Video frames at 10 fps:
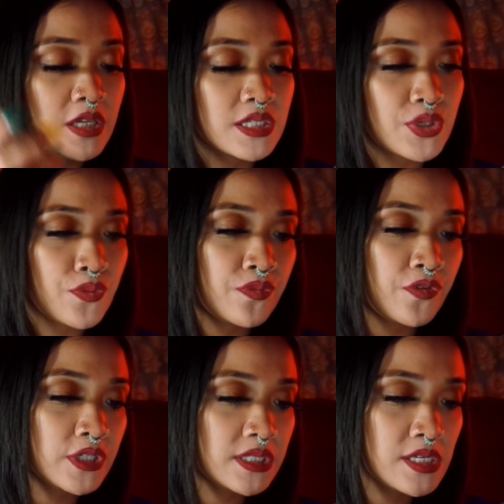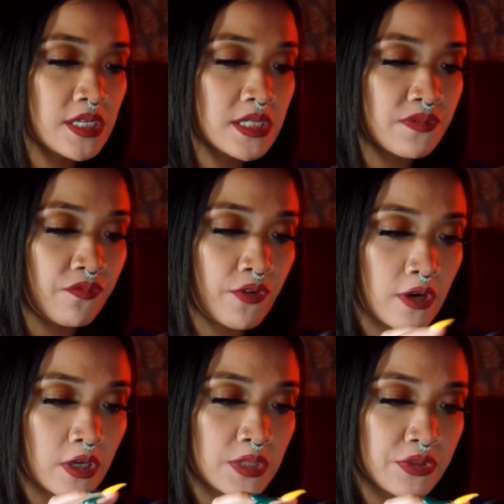So first things
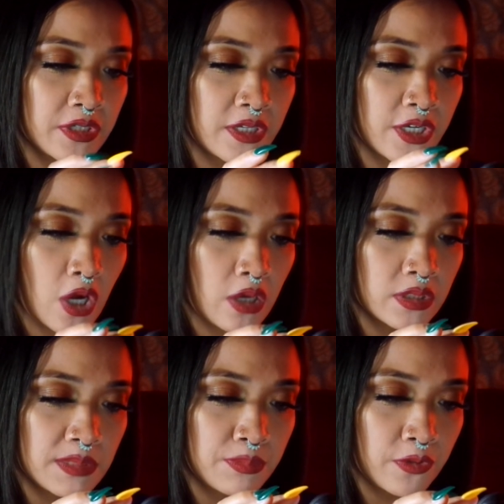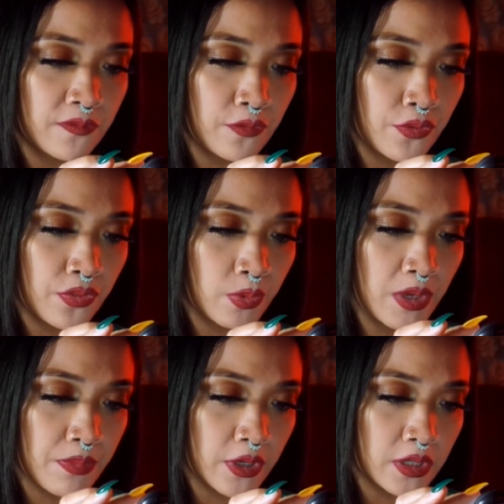first, we're going to click on this beautiful 3
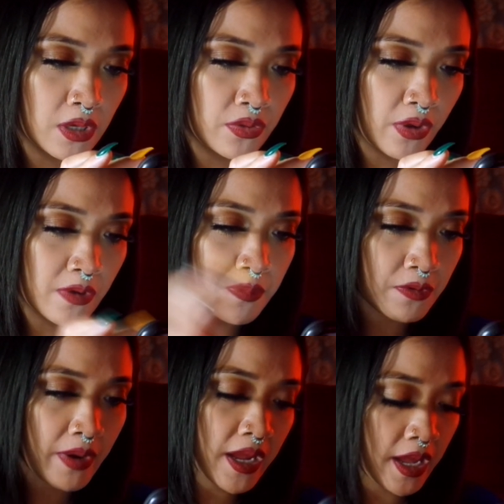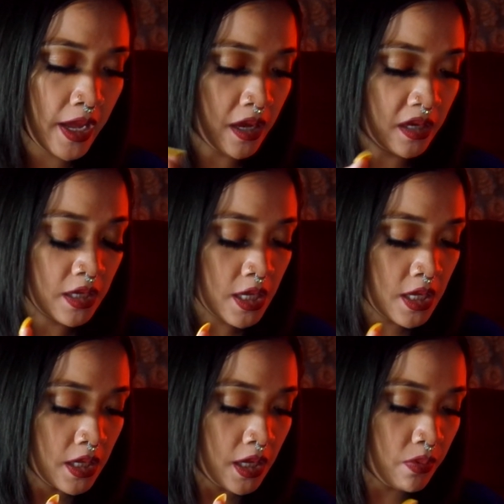button on the upper right hand,
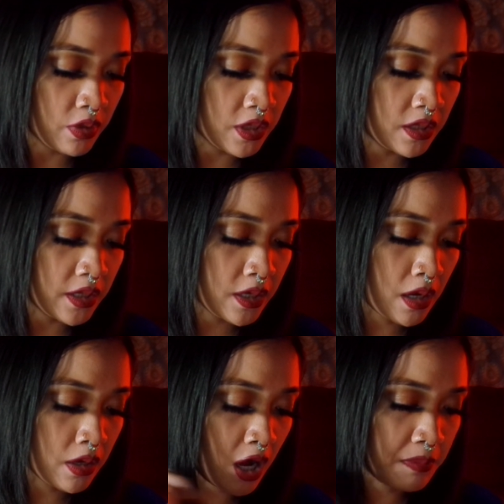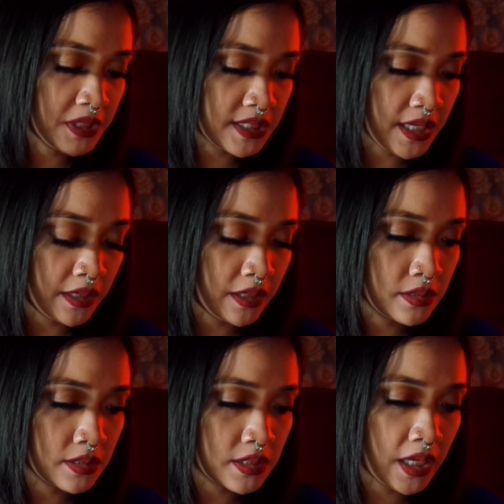and we're going to click on copy
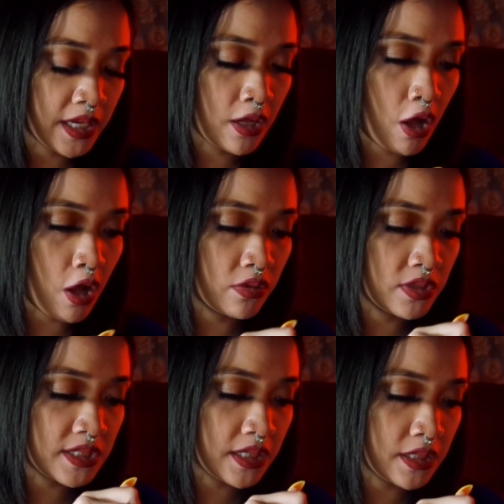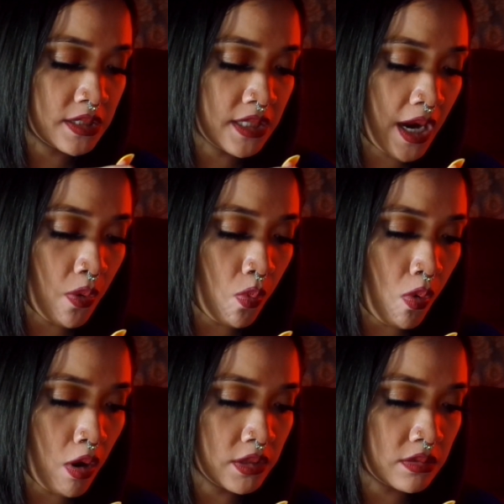settings, and all the settings that I
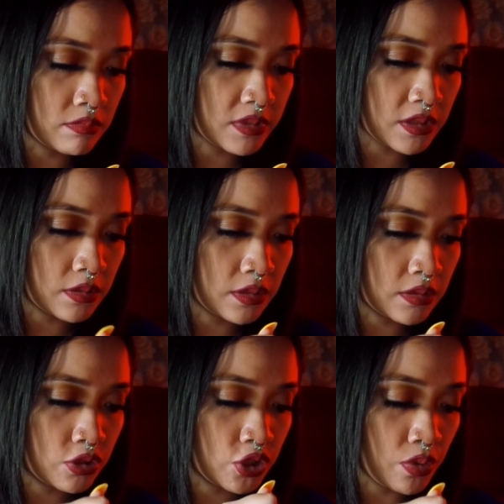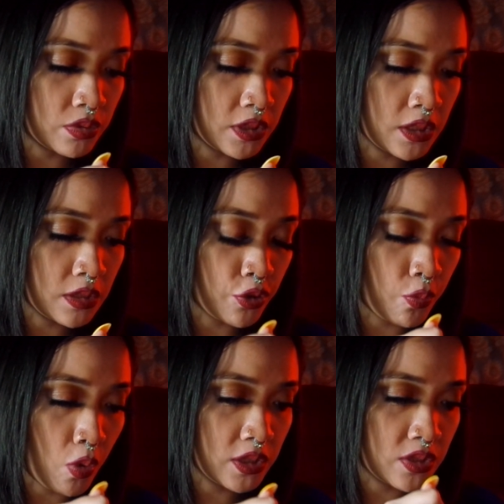want chosen or
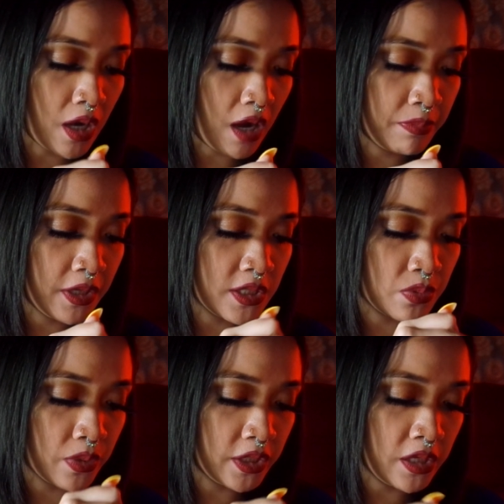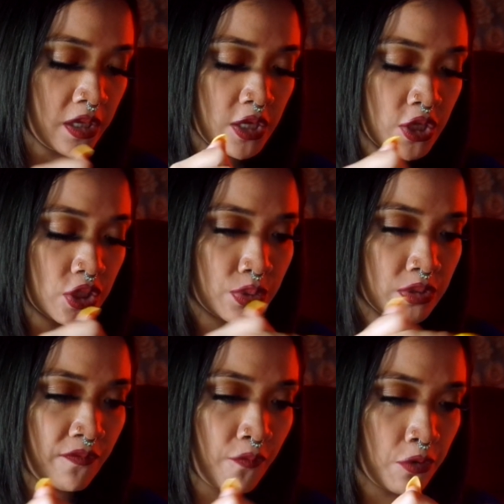want to copy, it's already
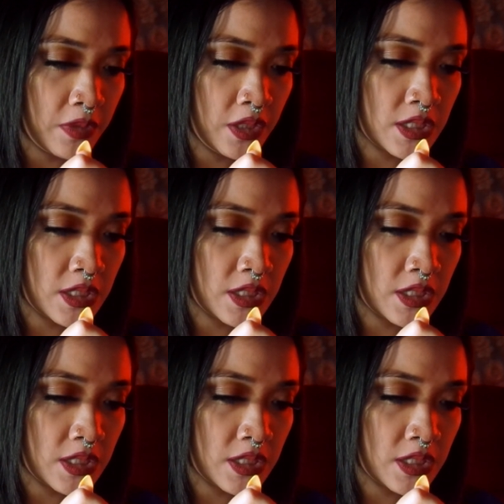chosen for me.